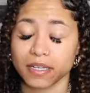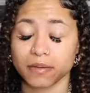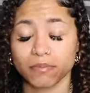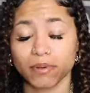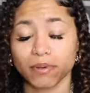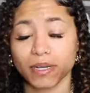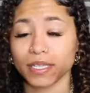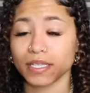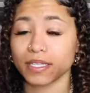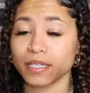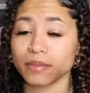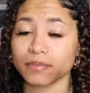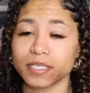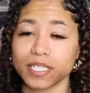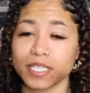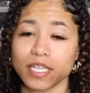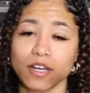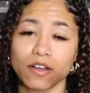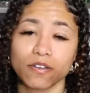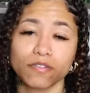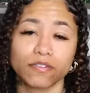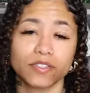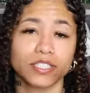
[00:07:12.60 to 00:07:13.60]
But, you know what I'm
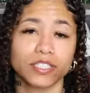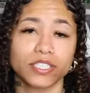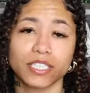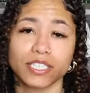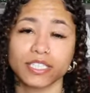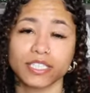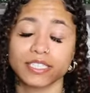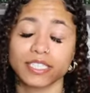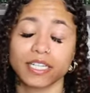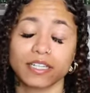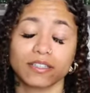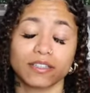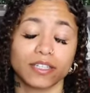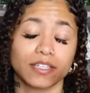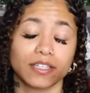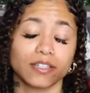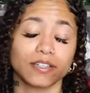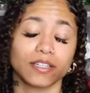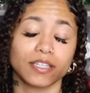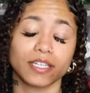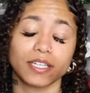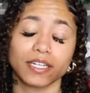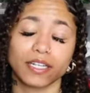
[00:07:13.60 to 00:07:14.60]
saying? Hopefully she is
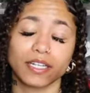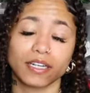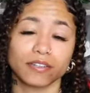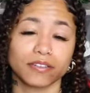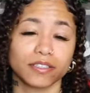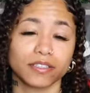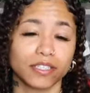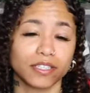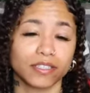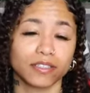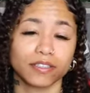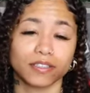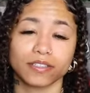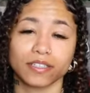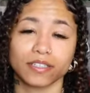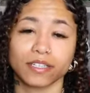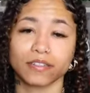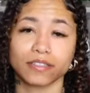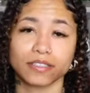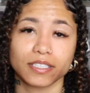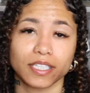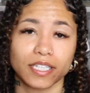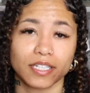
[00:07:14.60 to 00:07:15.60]
healthier and getting healthier and
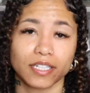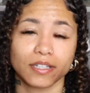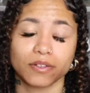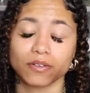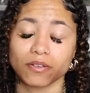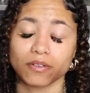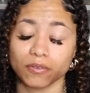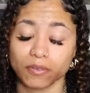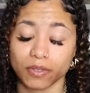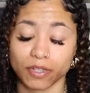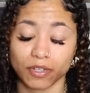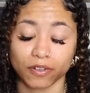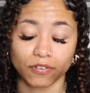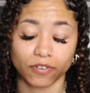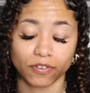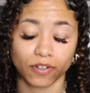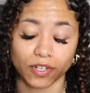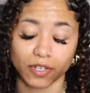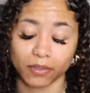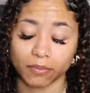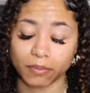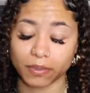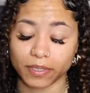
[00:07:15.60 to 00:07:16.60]
everything going well
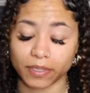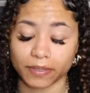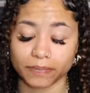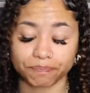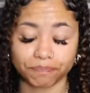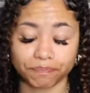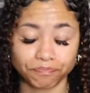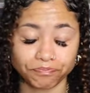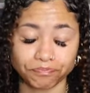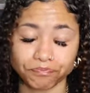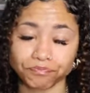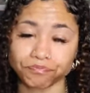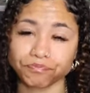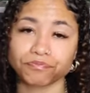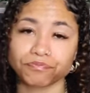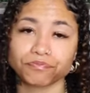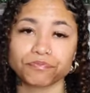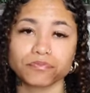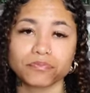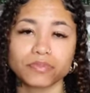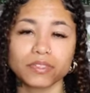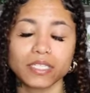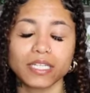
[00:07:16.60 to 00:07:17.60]
for her. But
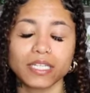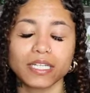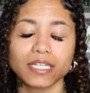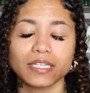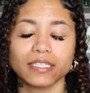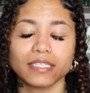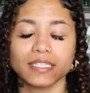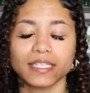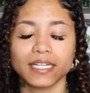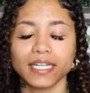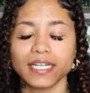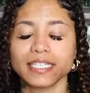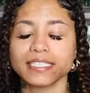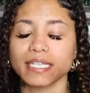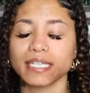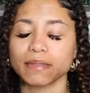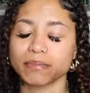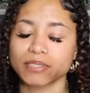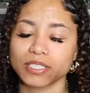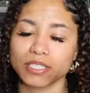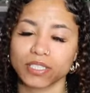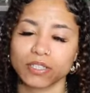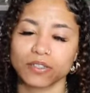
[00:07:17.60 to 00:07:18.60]
the next
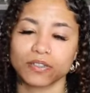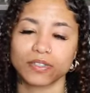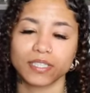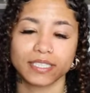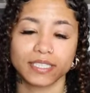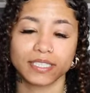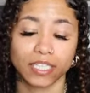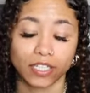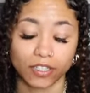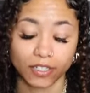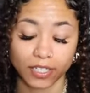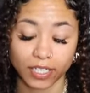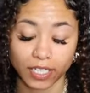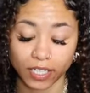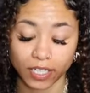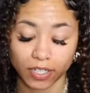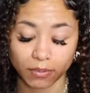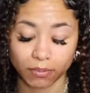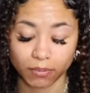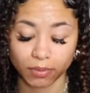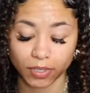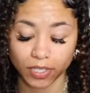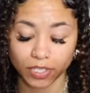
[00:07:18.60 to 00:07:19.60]
episode is her getting
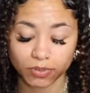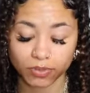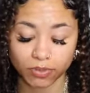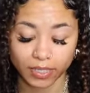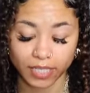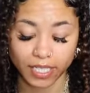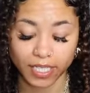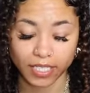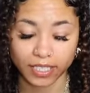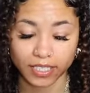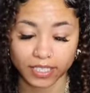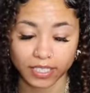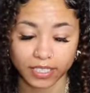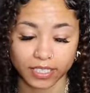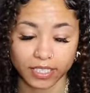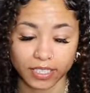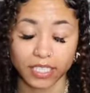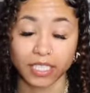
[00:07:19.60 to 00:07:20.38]
her breast reduction,